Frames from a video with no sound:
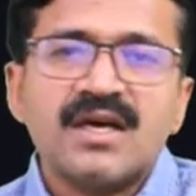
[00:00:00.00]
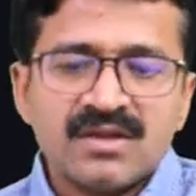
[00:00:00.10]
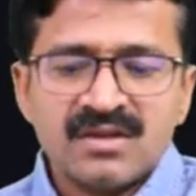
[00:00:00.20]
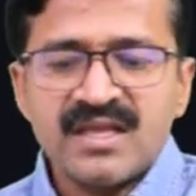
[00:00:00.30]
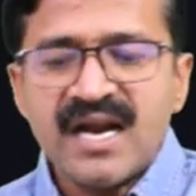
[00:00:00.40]

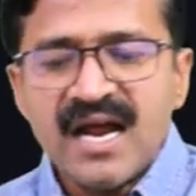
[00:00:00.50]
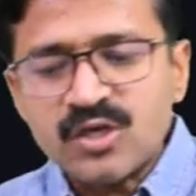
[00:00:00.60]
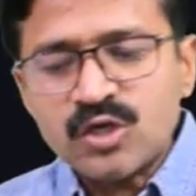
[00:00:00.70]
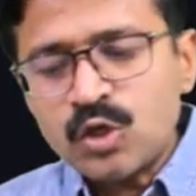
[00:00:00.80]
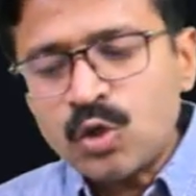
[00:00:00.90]
There
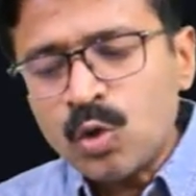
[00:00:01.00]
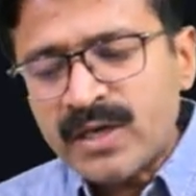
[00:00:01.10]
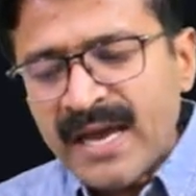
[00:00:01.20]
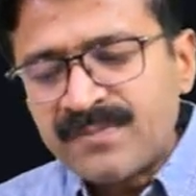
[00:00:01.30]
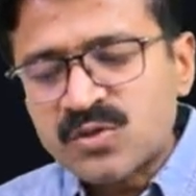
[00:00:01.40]
are two
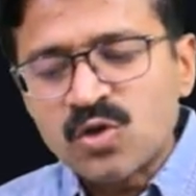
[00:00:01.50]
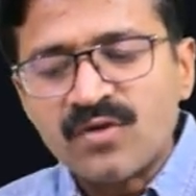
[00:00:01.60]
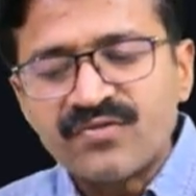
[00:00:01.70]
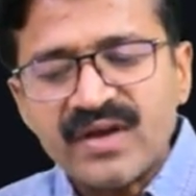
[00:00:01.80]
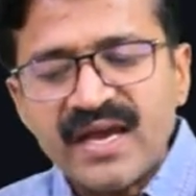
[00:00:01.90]
types
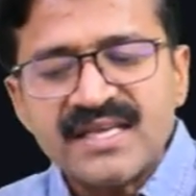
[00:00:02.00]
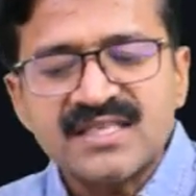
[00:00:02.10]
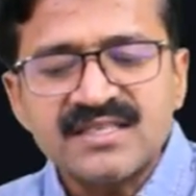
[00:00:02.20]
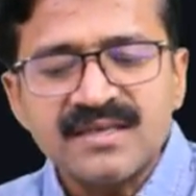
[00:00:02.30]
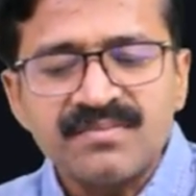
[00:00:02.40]
of
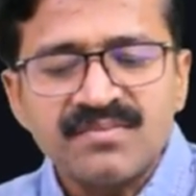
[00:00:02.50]
SHM.